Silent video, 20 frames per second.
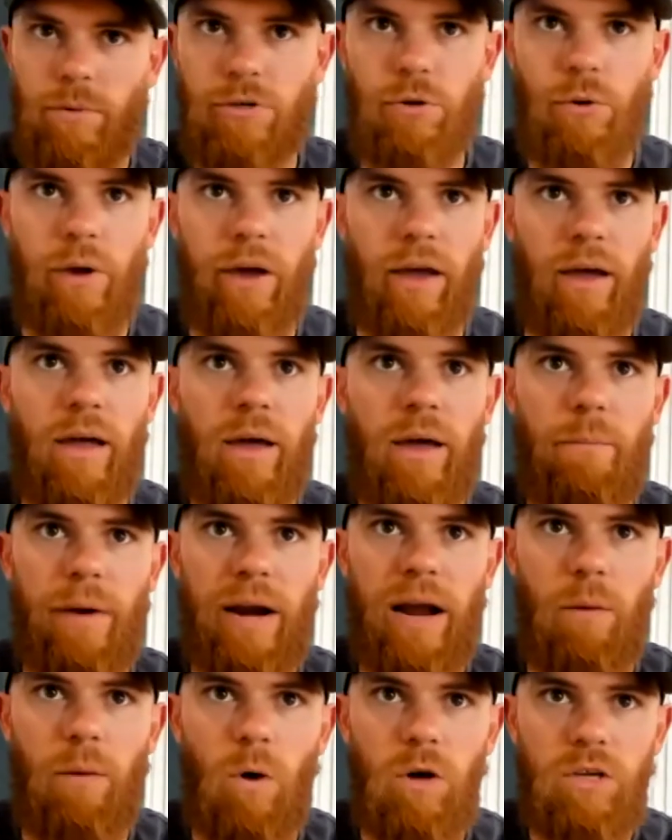doing.
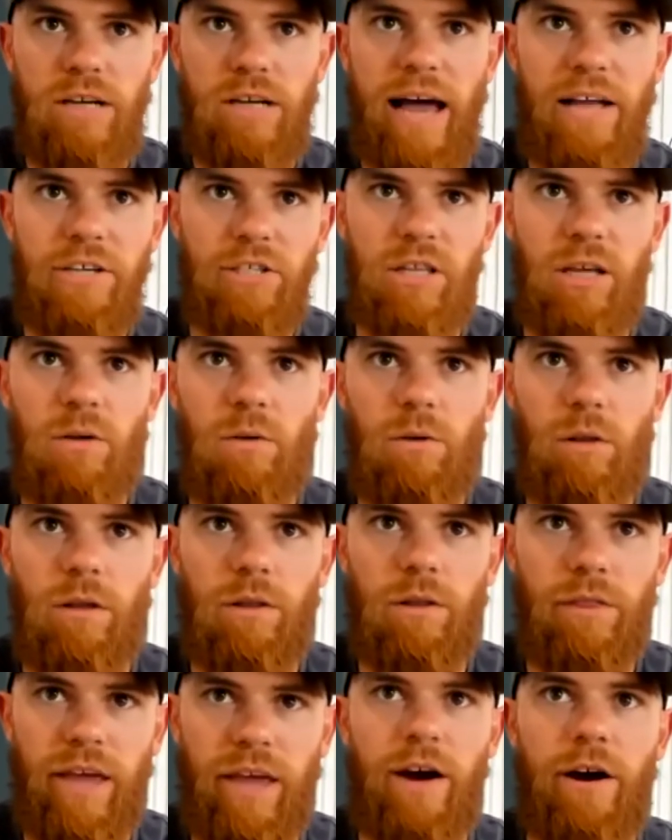But I wasn't actually
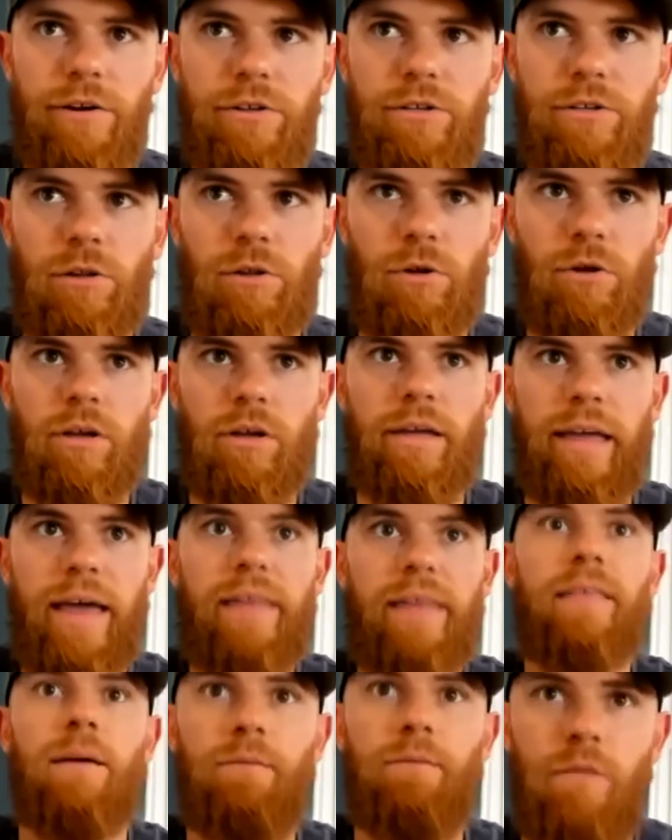there to get
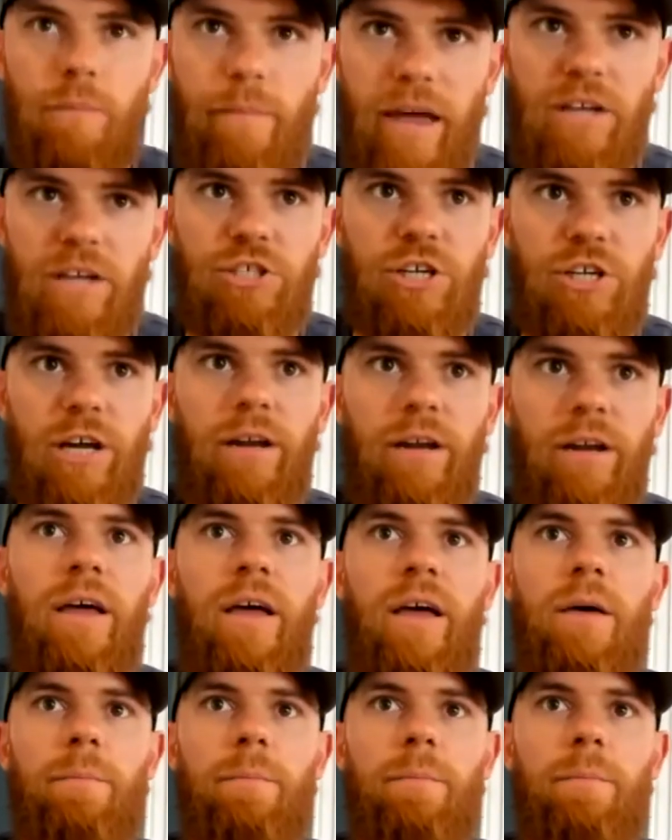the information,